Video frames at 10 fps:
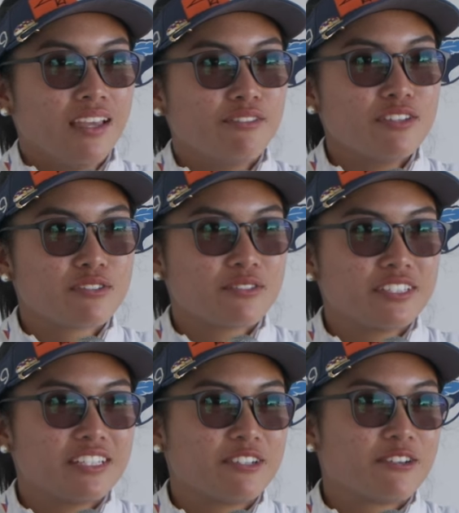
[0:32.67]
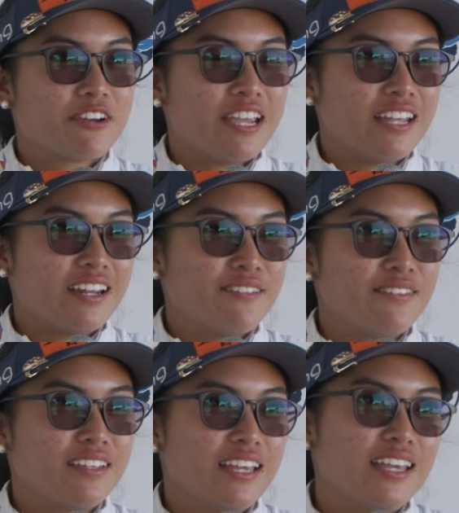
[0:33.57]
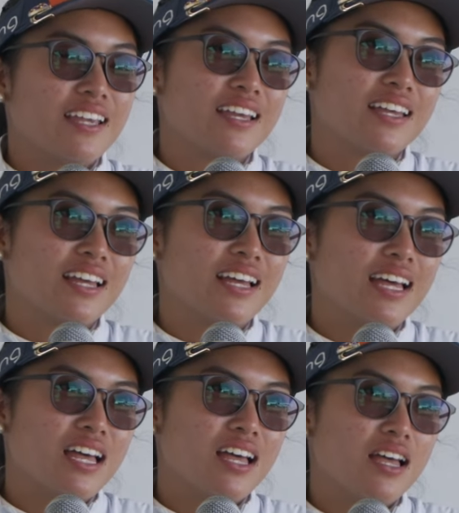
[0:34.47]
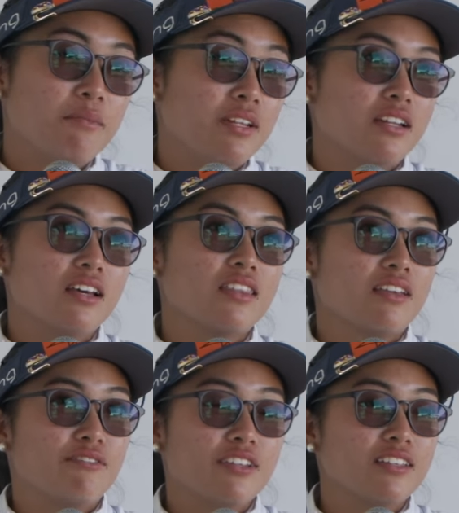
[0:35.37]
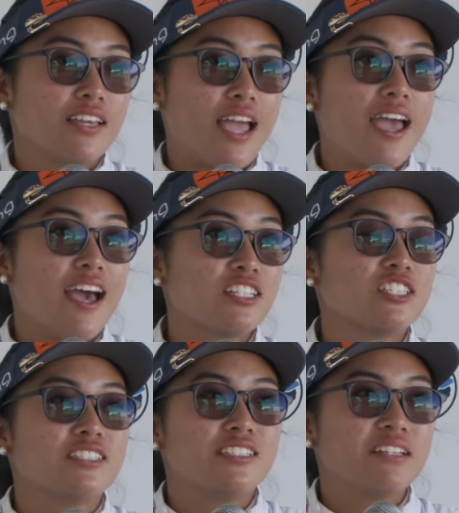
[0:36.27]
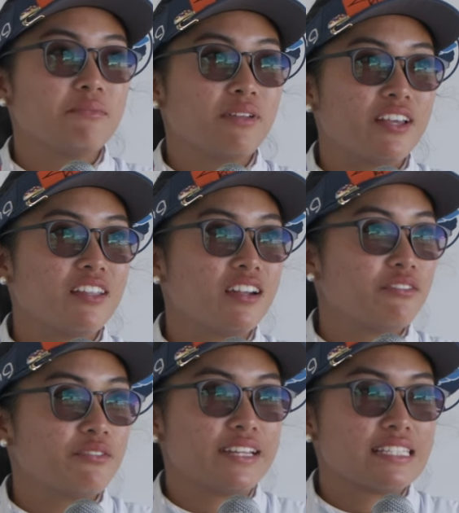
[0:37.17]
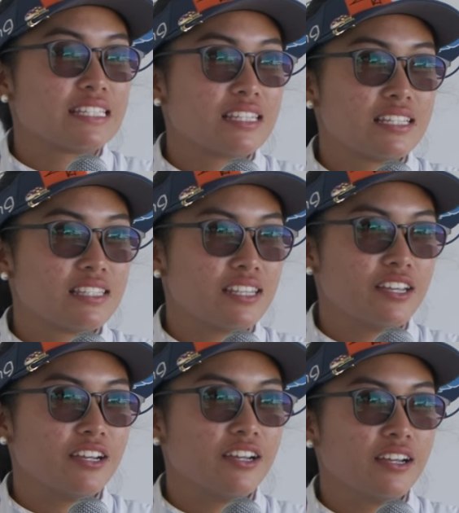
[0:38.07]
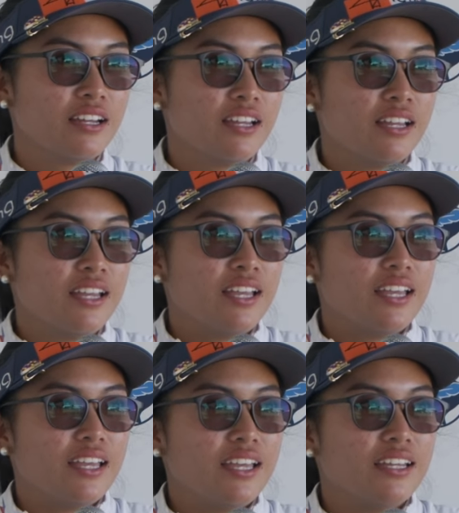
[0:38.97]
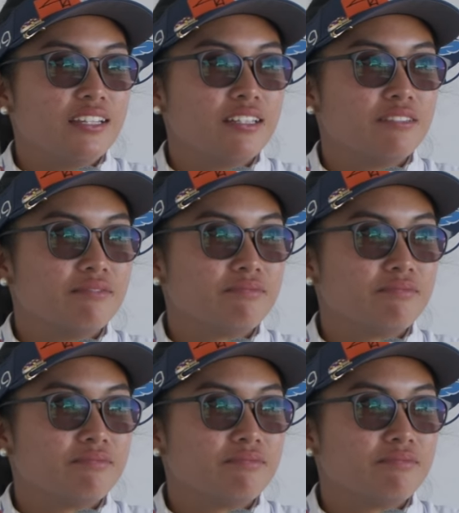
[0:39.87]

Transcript: Feels really great. I feel like, I mean, not I feel like, I actually didn't play a lot of events this year. And.